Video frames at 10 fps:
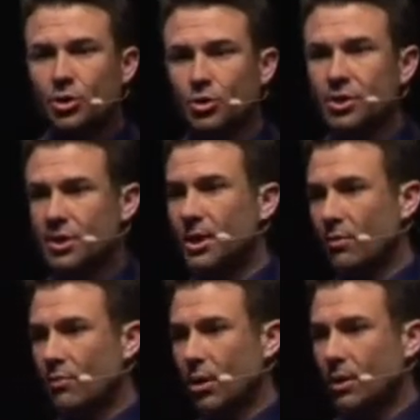nutrition
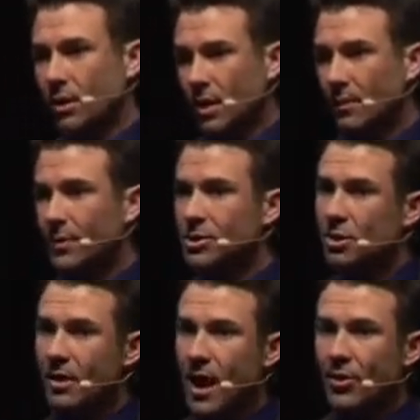network marketing companies
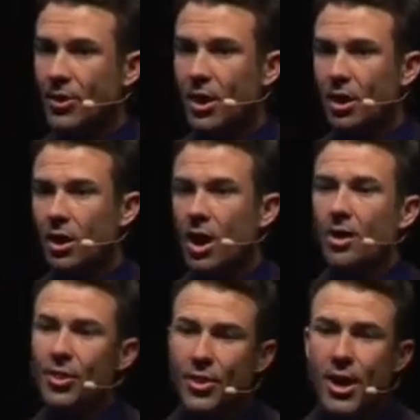that are out there,
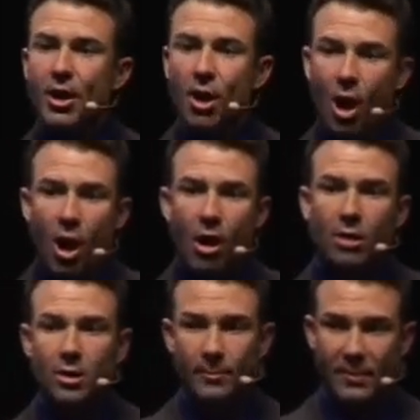they're
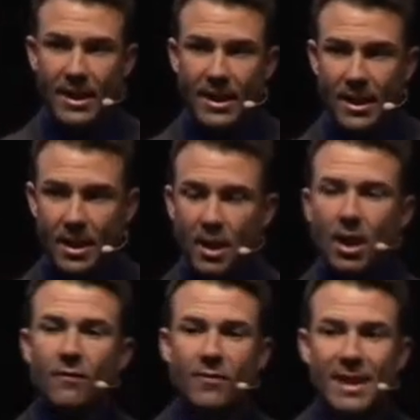all competing
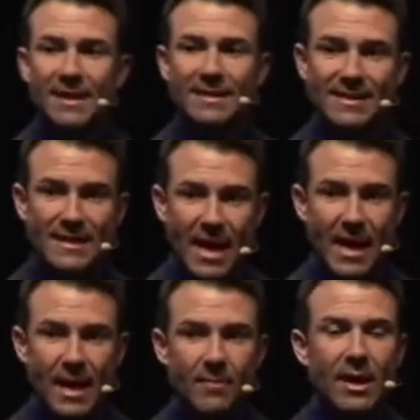for that
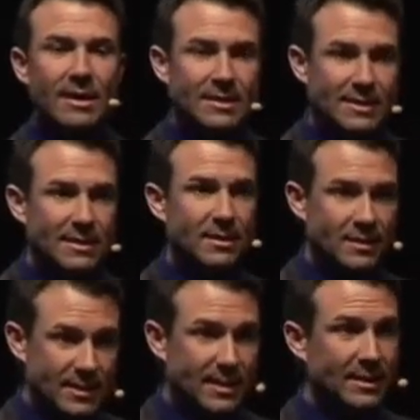same
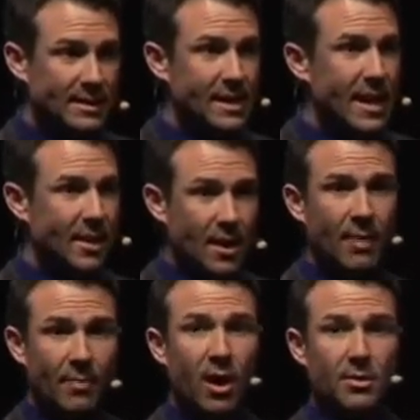68
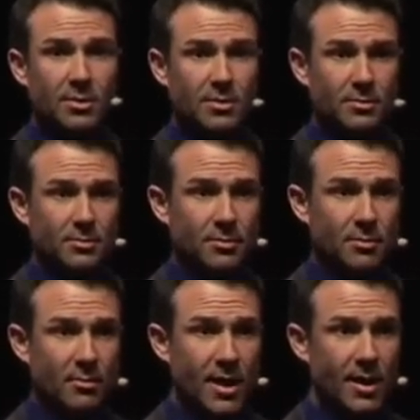gumballs,
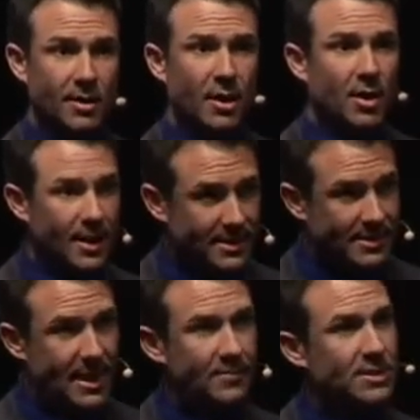right? That
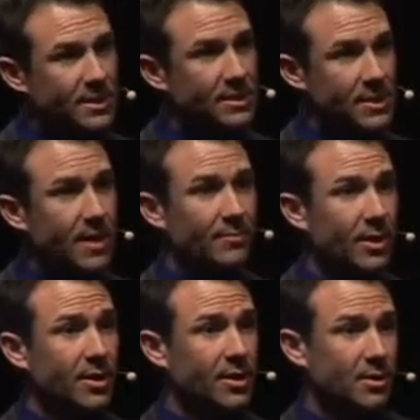same 68
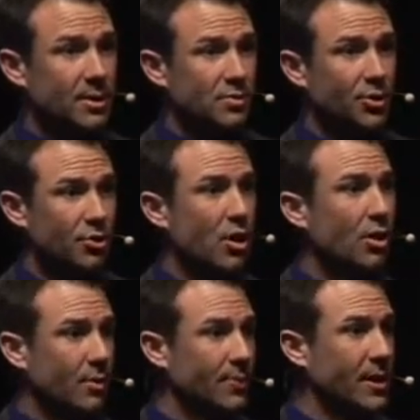billion is what they're
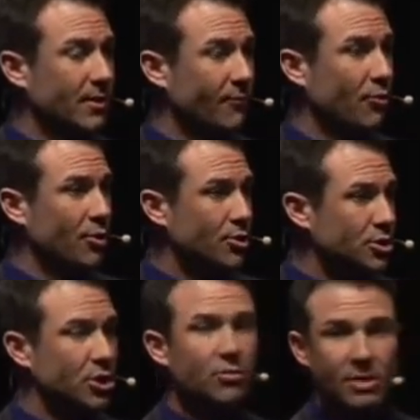all competing for,
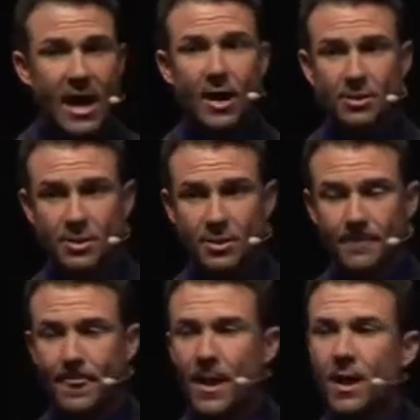those 2,000.
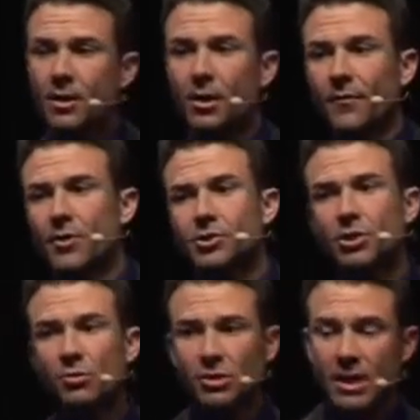Now, if those
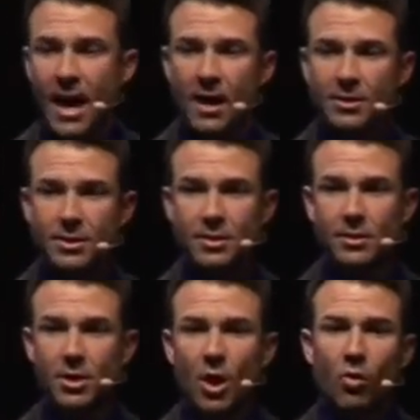
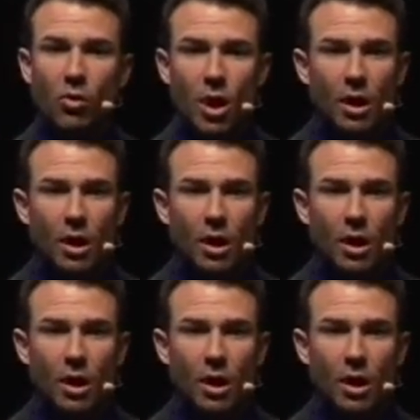2,000 were